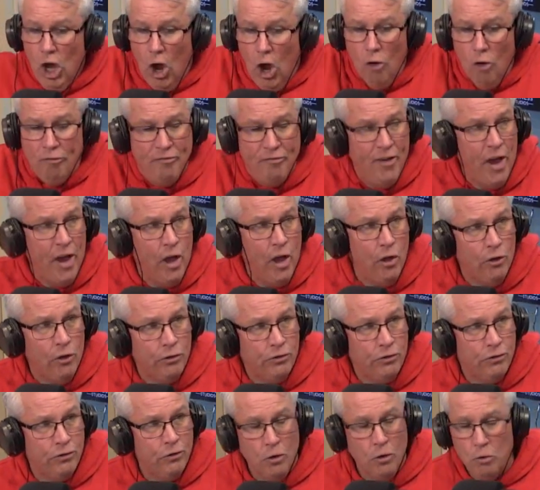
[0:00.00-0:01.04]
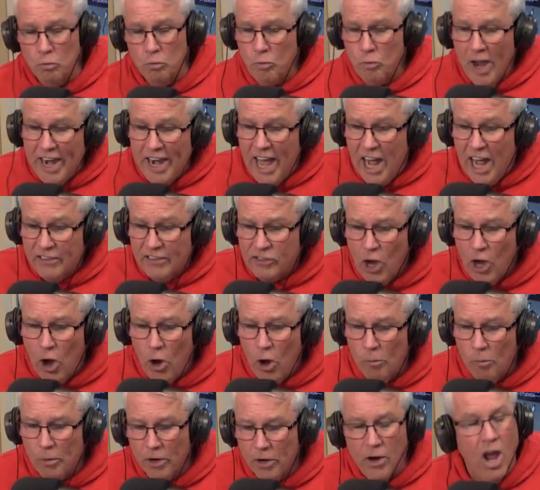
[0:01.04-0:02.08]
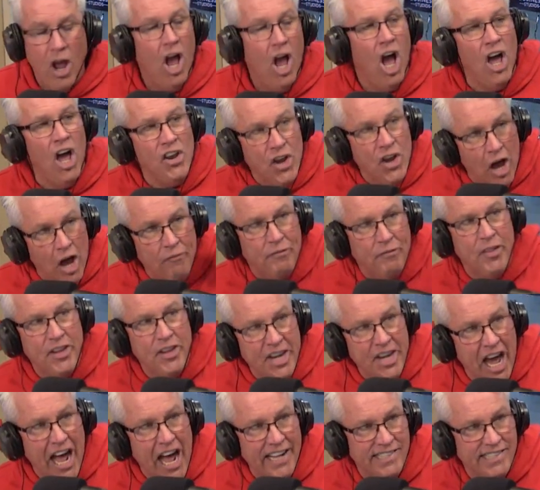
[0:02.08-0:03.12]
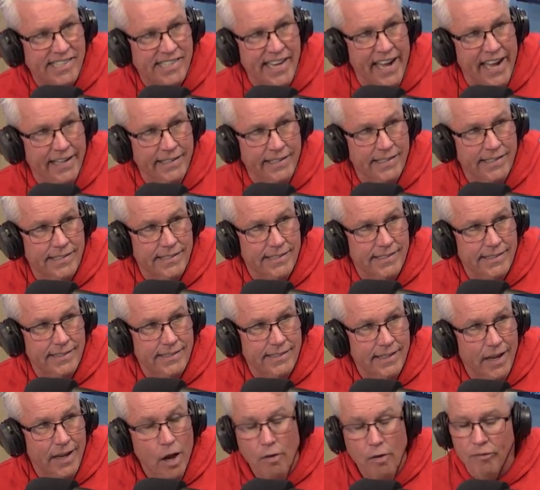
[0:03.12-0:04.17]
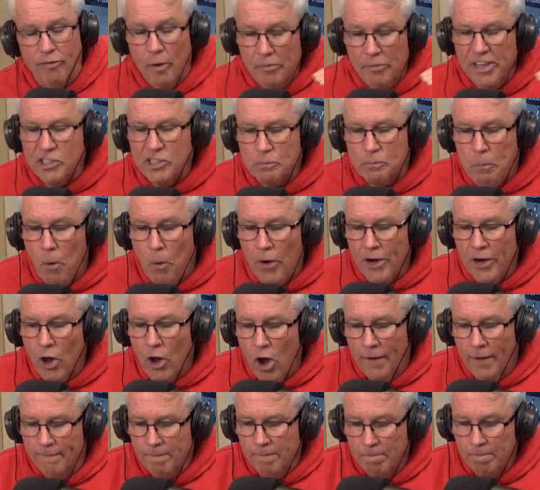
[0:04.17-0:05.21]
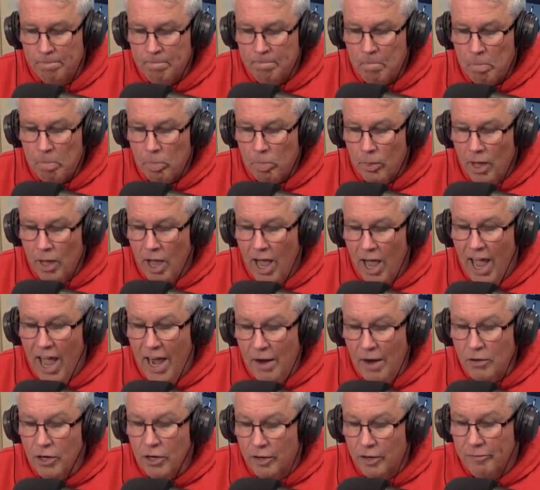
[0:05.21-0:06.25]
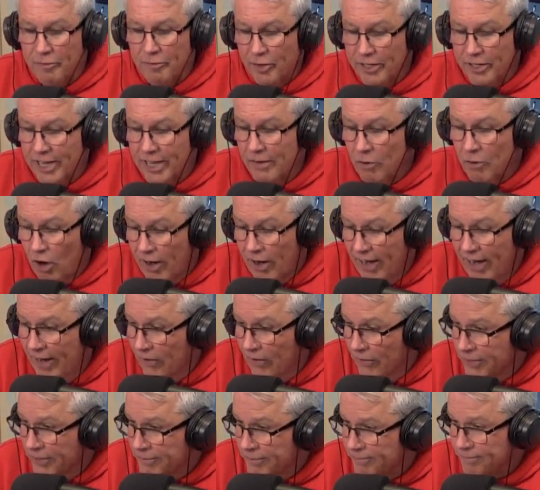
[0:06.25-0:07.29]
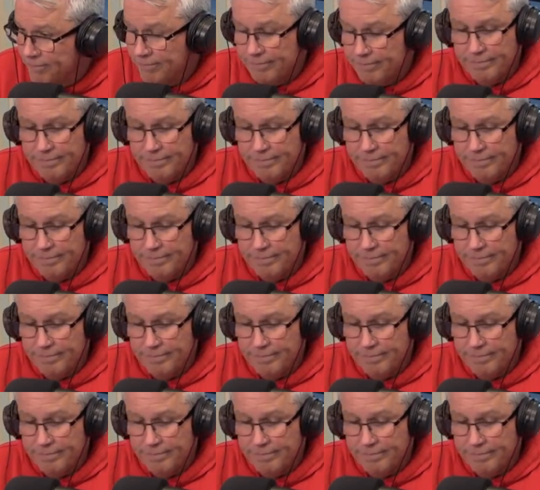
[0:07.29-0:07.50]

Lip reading: Go Phils. Red October. Enough of the nonsense. From this point on, I'm going to forgive our Haley.